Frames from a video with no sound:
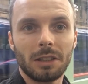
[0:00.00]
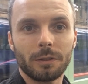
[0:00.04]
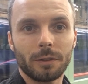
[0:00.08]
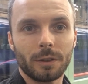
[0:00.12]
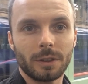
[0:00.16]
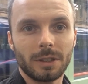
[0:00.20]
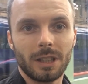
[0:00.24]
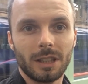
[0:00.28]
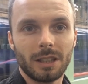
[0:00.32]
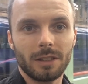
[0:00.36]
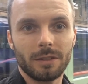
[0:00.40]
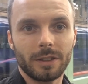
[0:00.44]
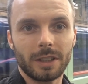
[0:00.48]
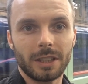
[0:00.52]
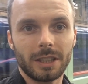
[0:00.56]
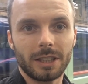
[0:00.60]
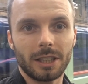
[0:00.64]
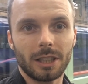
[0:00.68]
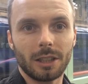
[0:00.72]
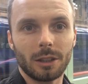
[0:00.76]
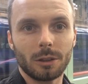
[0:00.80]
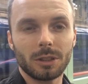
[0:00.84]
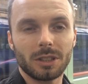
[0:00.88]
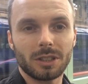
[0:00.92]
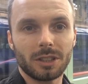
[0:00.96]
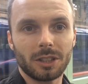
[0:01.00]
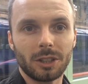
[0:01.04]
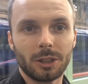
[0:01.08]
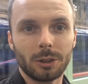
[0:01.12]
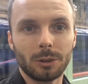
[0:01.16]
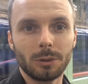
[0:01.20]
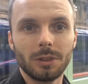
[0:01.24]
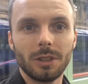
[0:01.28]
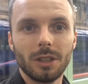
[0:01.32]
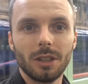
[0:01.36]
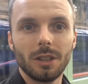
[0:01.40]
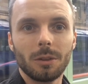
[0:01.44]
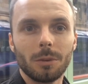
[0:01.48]
out for another video
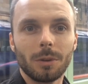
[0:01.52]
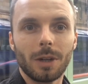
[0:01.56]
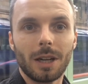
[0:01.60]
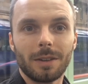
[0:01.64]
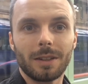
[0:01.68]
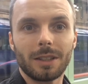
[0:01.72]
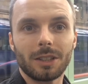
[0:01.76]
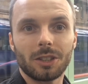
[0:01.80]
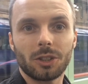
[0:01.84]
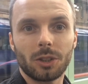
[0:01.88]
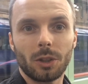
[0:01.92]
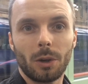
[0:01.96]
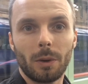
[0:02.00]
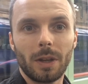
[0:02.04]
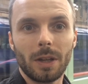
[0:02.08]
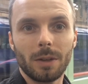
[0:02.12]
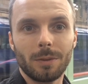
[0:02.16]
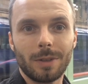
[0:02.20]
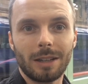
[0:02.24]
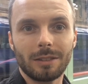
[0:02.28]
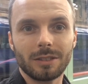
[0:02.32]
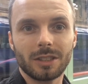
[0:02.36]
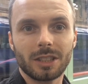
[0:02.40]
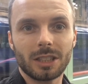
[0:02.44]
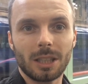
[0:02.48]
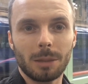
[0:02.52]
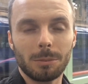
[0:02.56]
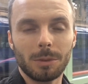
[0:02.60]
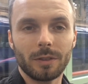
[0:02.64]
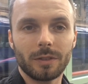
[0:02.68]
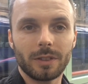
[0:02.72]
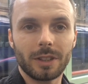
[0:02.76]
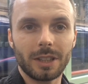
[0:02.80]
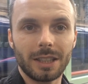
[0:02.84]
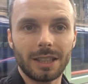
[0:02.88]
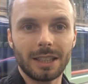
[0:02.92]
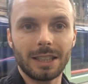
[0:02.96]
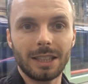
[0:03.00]
soon where I'll show you around some
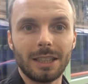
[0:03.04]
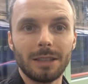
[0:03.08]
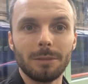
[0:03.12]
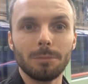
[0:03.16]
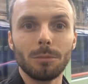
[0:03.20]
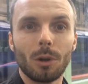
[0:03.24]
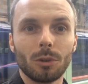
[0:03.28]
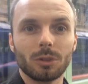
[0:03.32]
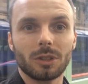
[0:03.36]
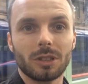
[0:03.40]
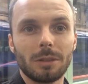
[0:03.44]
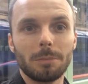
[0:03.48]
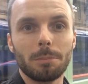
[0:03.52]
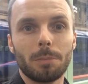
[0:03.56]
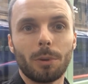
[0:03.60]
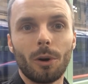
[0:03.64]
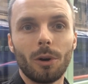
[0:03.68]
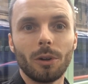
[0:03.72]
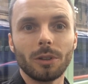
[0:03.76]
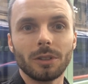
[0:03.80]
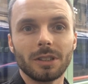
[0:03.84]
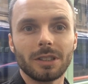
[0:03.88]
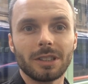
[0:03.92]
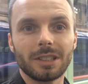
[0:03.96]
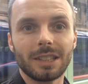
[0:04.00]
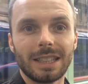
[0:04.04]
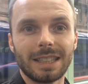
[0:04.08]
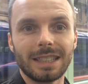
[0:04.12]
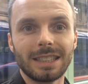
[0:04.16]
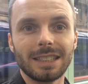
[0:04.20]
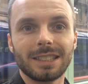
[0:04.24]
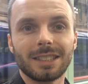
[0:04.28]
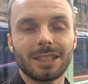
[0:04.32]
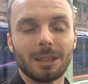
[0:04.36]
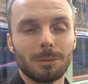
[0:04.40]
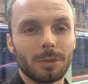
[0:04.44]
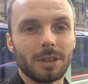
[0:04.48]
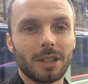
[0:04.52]
of the most important
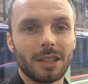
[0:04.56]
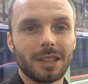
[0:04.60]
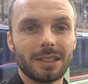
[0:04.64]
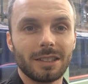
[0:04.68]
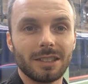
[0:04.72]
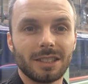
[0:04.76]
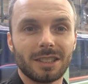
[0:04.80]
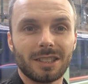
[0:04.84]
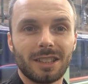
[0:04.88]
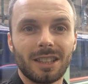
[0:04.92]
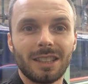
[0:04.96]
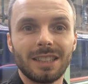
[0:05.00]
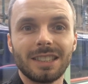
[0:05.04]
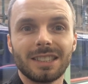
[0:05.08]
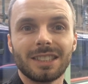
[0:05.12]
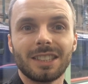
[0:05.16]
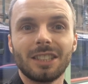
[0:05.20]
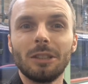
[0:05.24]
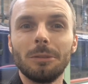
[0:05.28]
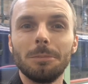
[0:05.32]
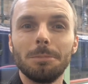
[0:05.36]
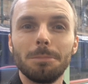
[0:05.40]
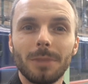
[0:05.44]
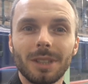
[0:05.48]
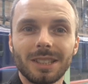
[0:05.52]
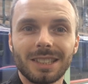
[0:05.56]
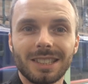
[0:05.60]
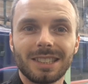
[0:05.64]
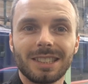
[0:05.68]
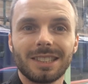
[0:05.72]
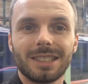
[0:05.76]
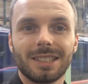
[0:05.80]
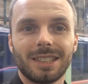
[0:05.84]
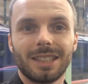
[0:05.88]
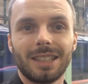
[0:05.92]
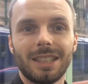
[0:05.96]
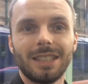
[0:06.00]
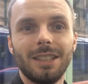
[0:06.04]
things, some of the sights that you
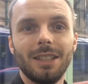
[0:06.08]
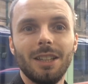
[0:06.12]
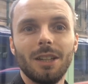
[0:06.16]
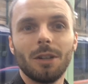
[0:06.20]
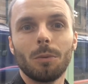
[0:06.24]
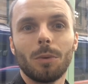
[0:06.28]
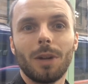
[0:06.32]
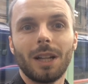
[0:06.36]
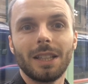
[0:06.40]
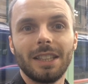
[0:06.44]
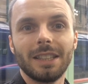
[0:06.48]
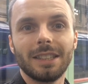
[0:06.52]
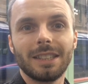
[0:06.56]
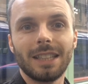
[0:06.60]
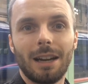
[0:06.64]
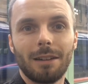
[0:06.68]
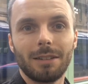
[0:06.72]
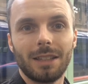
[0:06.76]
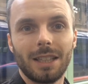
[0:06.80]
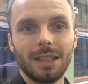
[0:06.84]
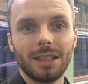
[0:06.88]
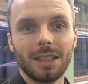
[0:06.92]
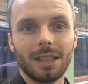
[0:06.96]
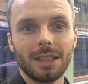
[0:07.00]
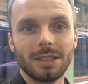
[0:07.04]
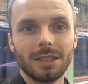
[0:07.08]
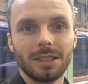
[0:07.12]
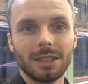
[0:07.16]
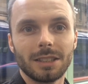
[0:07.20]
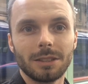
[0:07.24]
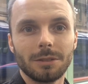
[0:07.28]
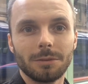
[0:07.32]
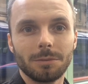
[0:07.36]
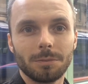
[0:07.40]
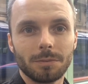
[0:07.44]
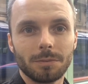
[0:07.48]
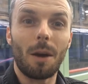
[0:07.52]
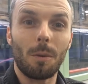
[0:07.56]
must see while you're down in
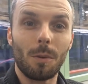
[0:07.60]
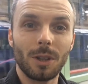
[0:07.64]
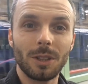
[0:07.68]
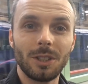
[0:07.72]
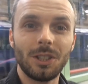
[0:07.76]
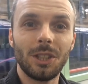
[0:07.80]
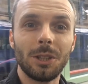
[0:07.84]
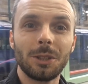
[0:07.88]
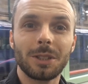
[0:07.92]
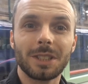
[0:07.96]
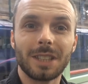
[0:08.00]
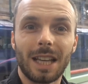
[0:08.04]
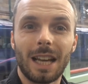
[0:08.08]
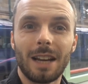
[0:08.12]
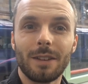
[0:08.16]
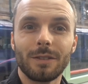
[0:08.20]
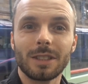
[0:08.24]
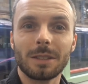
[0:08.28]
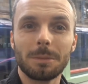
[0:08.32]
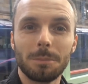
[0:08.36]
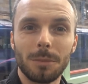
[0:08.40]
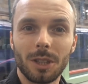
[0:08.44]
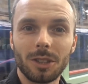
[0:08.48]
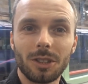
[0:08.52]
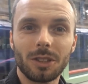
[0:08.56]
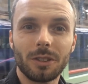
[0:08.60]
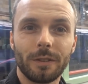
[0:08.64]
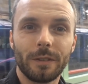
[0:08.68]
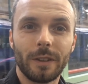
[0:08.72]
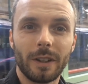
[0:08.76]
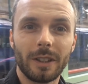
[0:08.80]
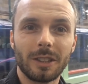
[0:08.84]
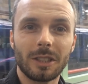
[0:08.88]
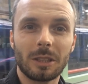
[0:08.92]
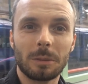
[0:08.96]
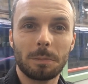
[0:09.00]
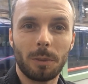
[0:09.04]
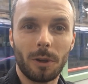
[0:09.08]
London. I want you to have as much
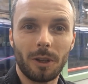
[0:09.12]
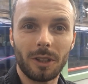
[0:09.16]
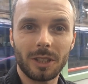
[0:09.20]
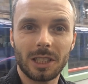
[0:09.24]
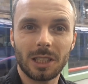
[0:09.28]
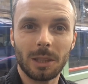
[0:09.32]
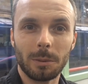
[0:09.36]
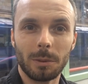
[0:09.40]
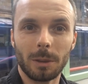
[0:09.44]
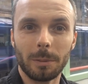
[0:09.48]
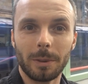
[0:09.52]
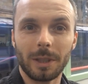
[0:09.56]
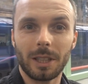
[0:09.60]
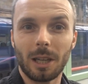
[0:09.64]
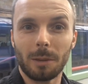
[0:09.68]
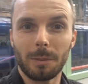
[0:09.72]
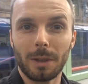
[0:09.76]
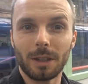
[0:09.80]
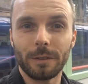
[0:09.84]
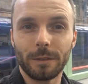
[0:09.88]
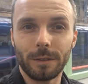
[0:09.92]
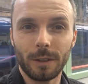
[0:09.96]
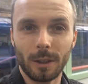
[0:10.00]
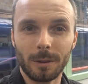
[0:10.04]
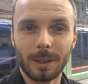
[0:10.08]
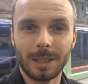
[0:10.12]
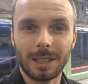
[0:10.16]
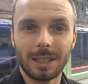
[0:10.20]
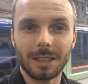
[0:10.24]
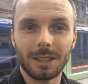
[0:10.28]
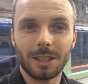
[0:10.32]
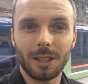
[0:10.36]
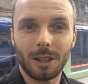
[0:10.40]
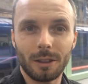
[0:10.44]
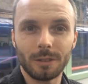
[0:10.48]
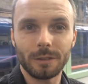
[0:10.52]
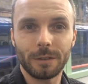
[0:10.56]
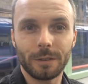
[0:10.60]
fun as possible becoming fluent and